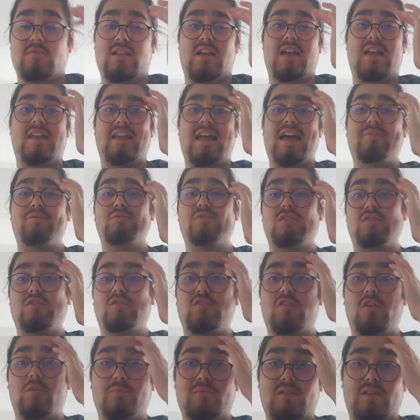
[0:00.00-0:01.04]
I haven't
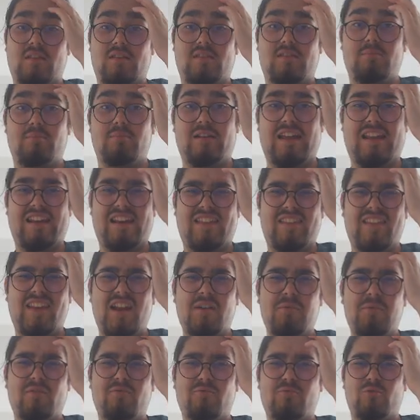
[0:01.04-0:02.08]
stopped this plan. And then I
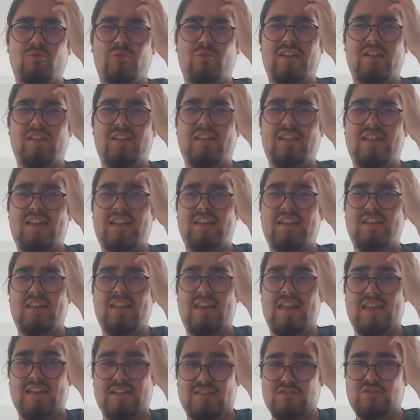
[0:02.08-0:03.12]
went rook
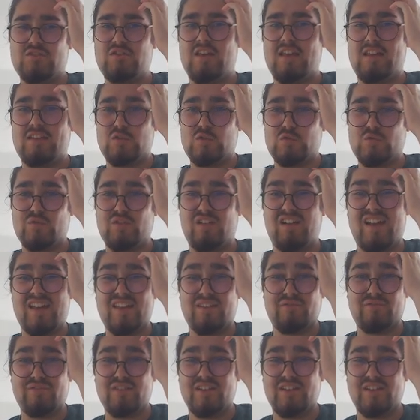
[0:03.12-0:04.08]
h5,